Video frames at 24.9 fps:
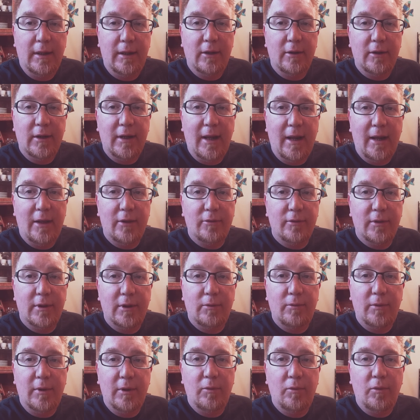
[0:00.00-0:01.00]

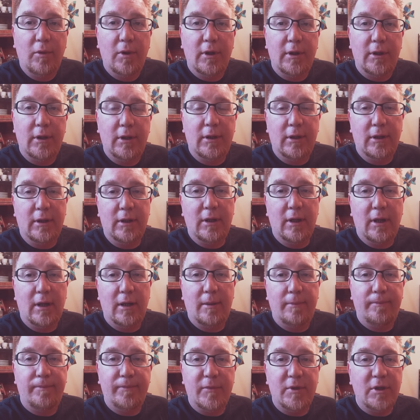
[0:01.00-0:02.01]
gathering, we want you to come.